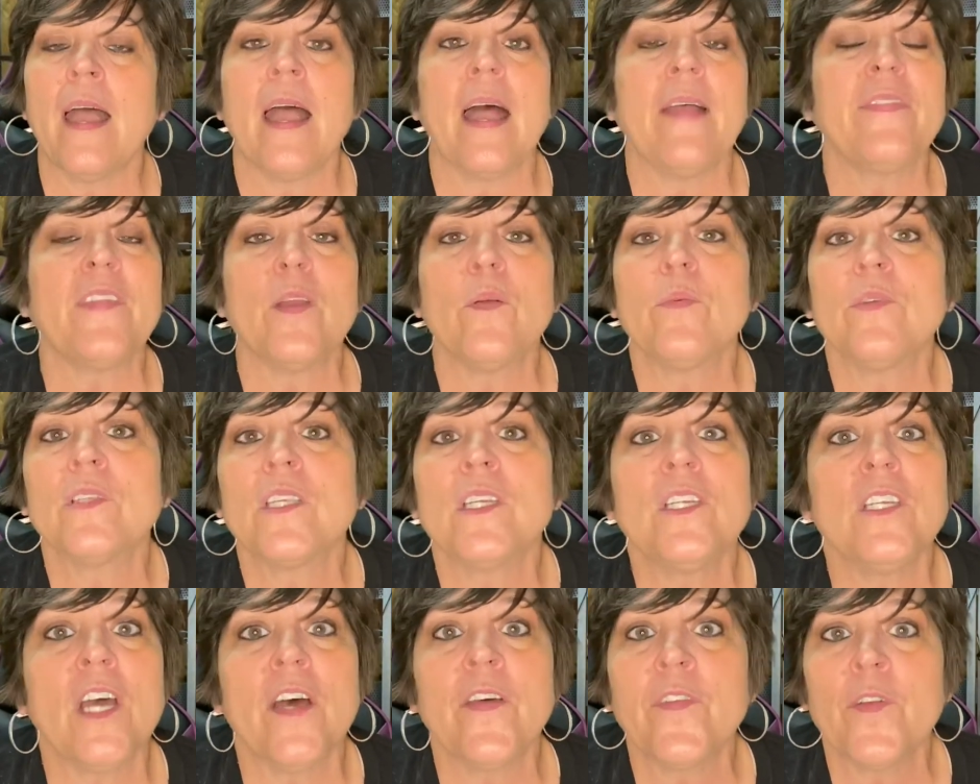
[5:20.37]
There was
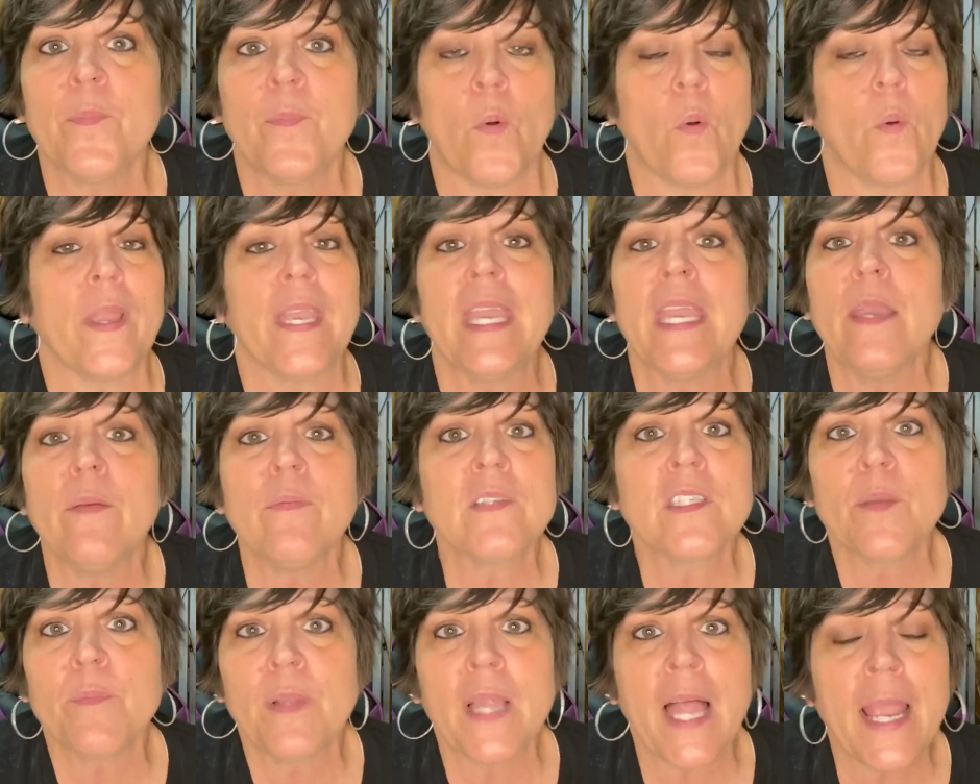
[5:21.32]
another boy. He was a
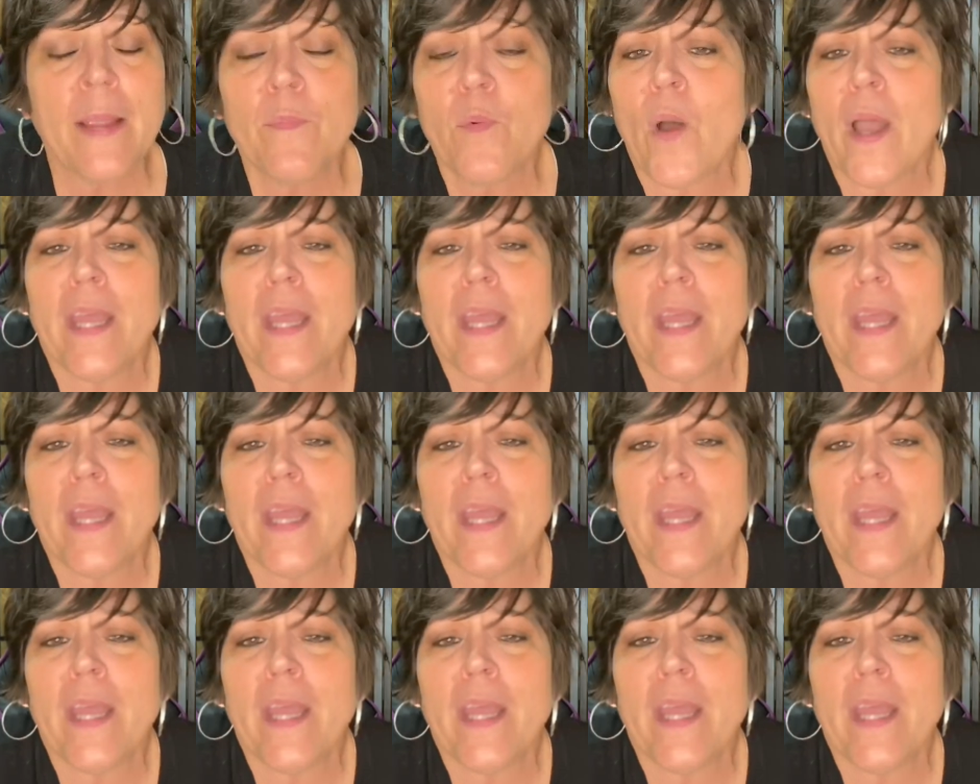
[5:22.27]
black boy.